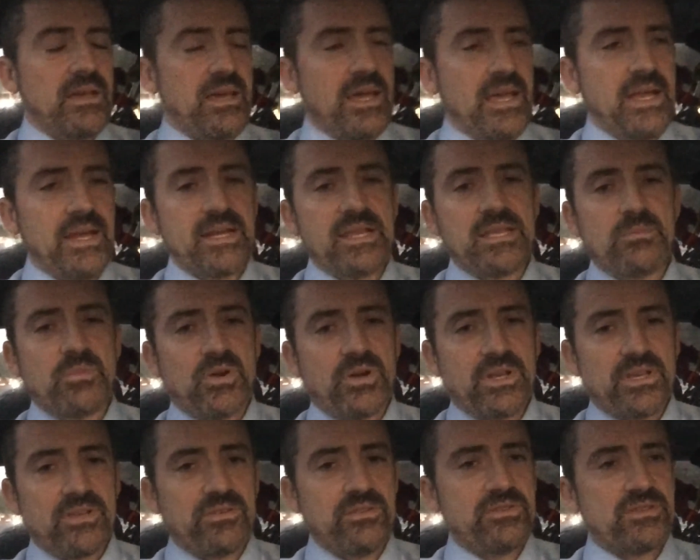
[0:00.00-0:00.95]

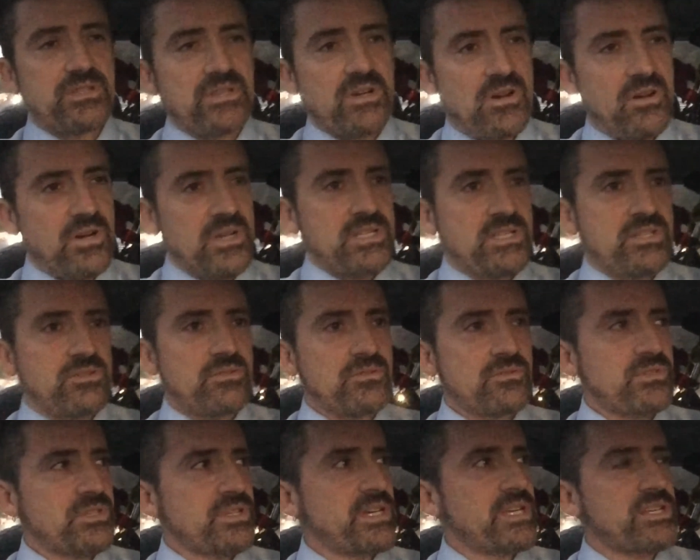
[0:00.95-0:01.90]
anybody who's a high
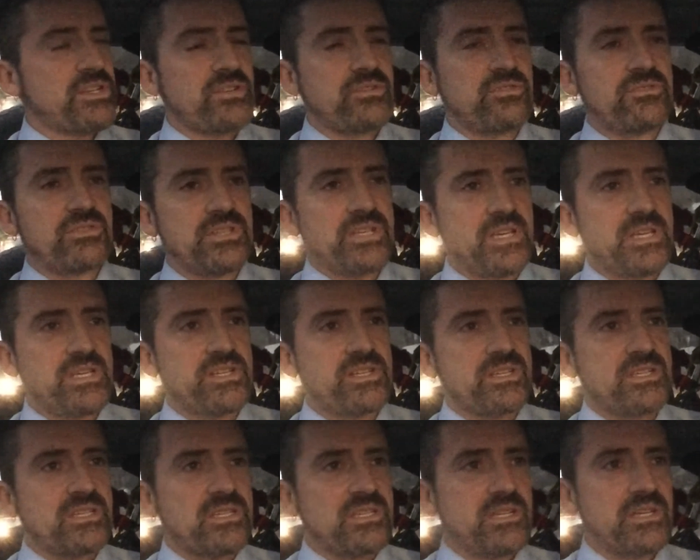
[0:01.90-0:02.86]
school teacher who
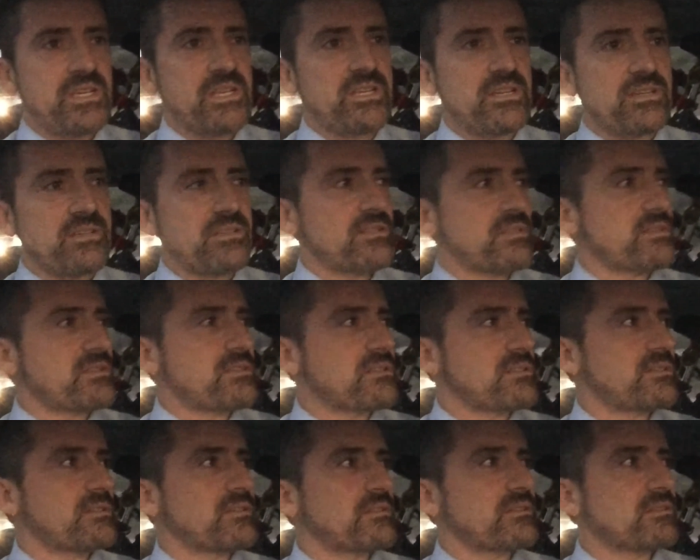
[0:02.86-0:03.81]
teaches seniors
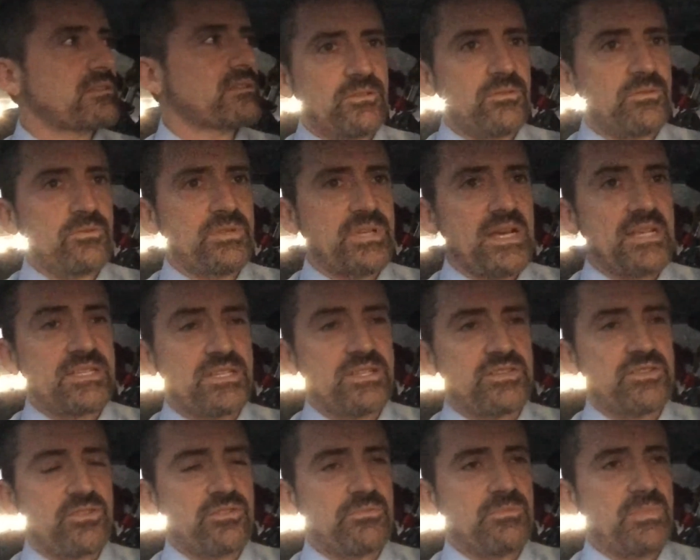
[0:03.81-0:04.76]
who
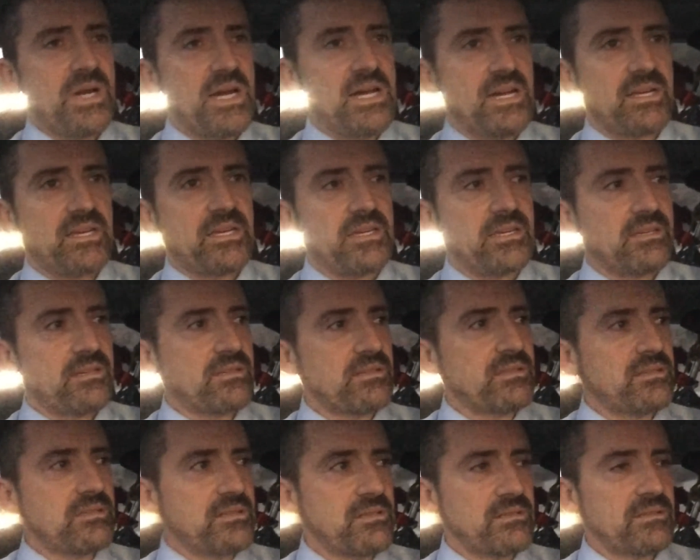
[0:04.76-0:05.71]
doesn't do marking,
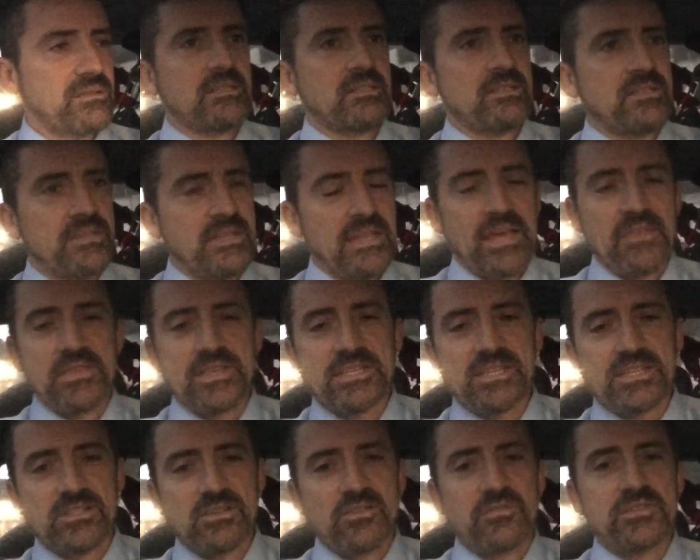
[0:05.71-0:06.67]
now
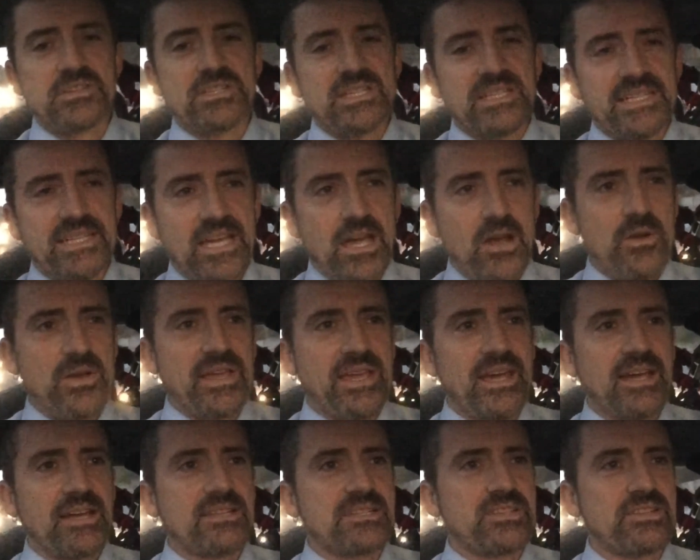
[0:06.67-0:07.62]
this is obviously
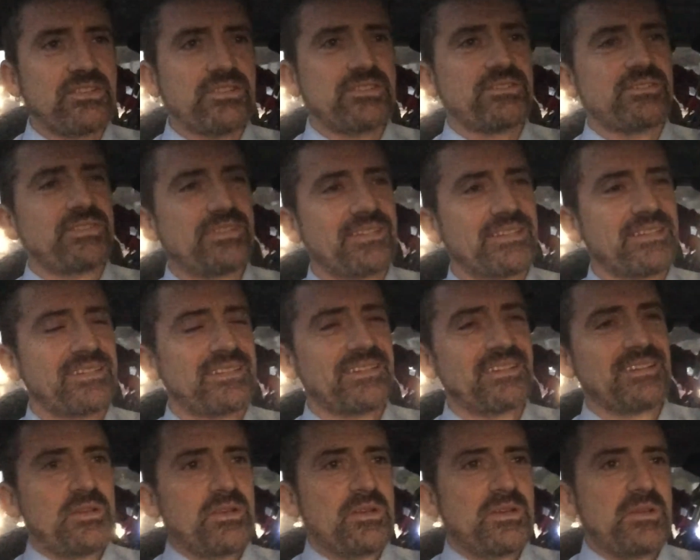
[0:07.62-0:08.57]
going out to
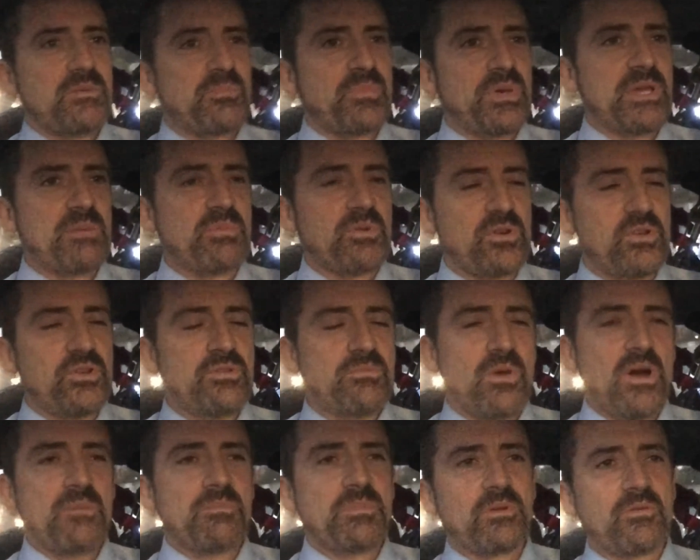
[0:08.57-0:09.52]
people who
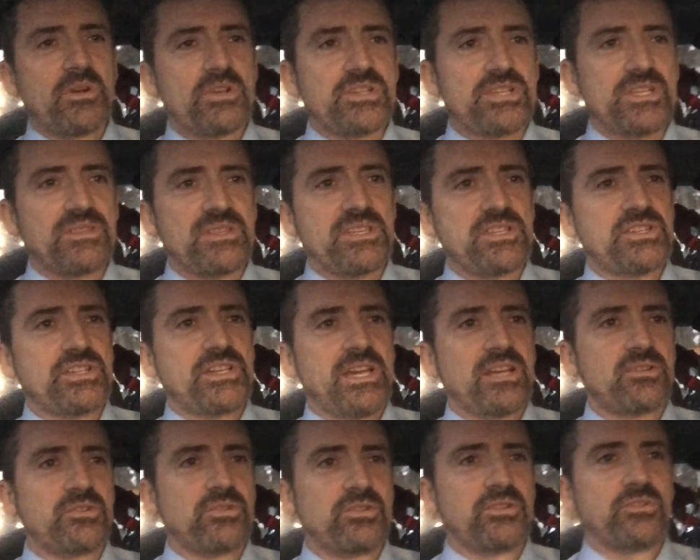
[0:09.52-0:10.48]
might be watching this
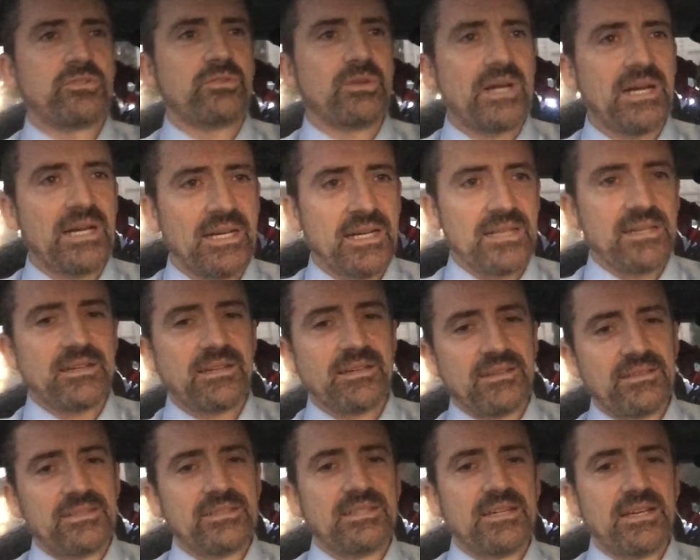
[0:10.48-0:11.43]
channel who are
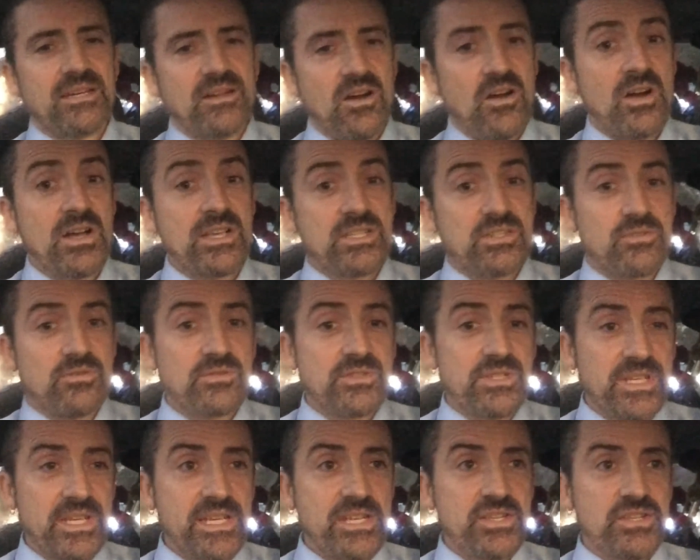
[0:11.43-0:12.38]
high school
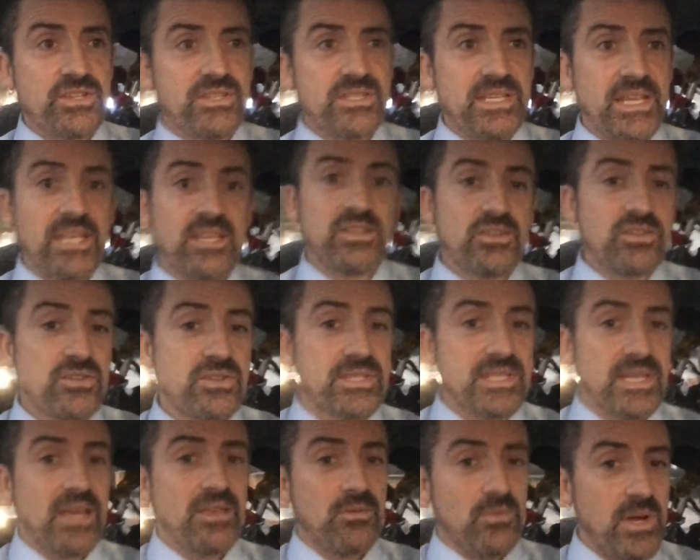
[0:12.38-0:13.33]
teachers in New
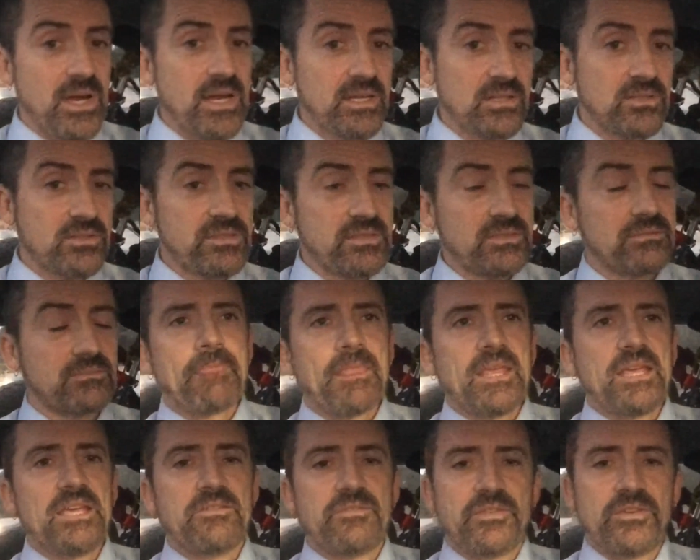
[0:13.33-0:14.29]
South Wales.
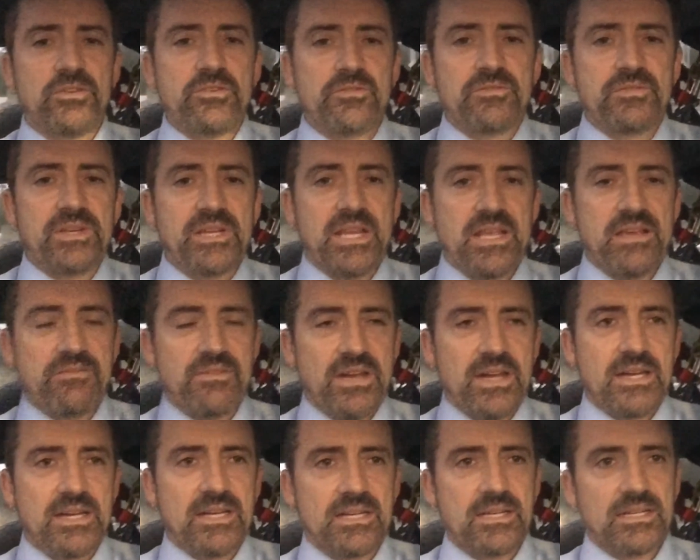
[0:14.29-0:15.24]
If you've
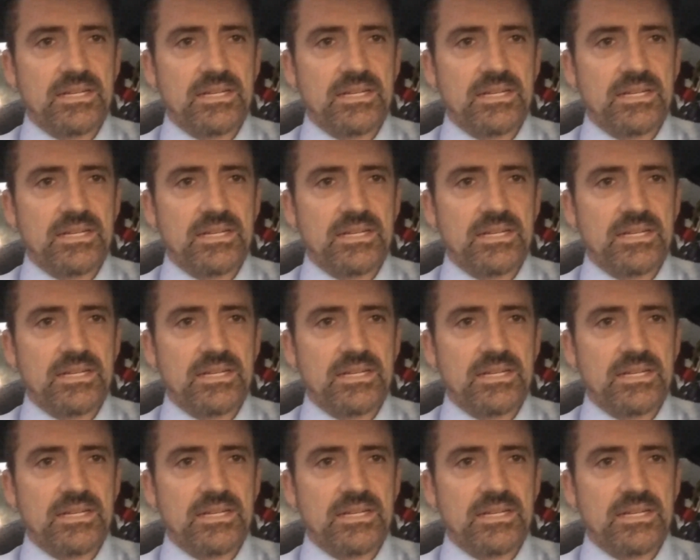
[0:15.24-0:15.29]
never